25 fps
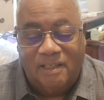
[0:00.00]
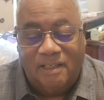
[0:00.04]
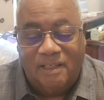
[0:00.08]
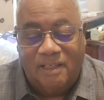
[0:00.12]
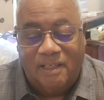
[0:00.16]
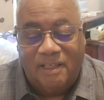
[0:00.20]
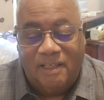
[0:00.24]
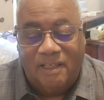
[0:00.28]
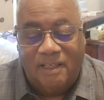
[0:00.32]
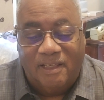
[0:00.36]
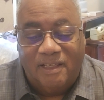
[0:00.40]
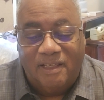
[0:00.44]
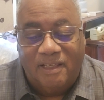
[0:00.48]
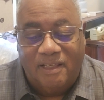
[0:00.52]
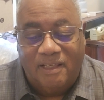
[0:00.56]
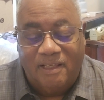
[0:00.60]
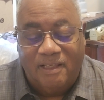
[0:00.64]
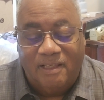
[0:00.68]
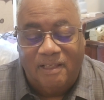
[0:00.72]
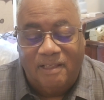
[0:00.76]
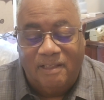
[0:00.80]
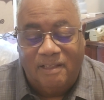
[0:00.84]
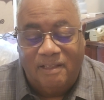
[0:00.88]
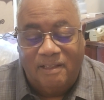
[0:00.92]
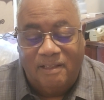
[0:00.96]

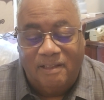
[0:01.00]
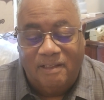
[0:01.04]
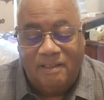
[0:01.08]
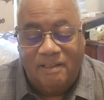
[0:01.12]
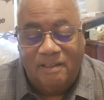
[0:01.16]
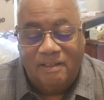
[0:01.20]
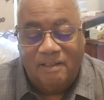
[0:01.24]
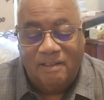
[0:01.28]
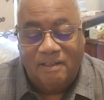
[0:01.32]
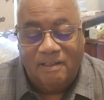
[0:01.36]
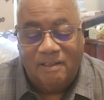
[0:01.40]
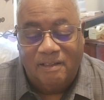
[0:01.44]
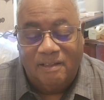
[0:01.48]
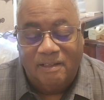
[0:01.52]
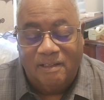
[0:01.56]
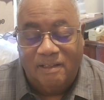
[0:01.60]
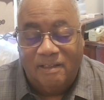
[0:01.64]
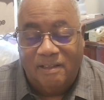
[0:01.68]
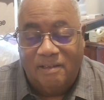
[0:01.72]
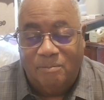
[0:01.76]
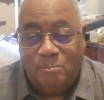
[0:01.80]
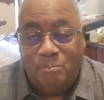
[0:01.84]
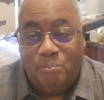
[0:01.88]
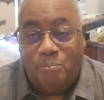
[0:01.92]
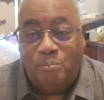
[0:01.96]
he
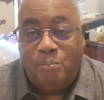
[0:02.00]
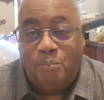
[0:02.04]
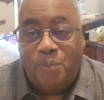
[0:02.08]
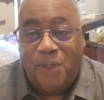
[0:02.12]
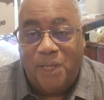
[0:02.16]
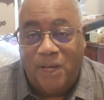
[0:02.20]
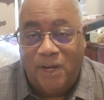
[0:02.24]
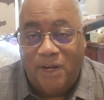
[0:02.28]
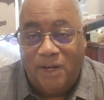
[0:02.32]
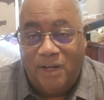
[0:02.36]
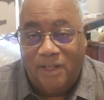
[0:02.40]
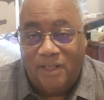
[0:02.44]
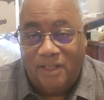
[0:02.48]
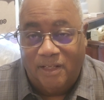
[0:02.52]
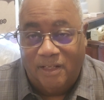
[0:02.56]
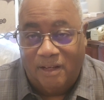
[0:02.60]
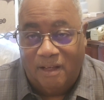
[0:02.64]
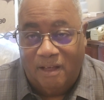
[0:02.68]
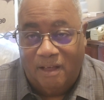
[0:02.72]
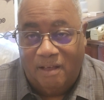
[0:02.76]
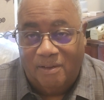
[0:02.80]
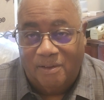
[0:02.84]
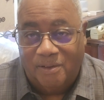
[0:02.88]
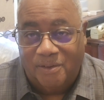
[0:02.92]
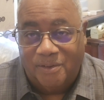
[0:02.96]
barely
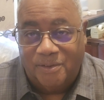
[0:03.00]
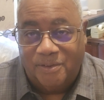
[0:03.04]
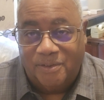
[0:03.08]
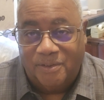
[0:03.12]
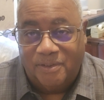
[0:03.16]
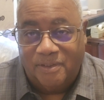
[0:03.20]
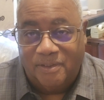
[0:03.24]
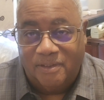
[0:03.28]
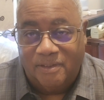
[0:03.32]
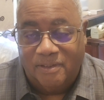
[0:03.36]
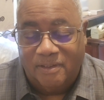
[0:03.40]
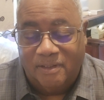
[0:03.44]
lost.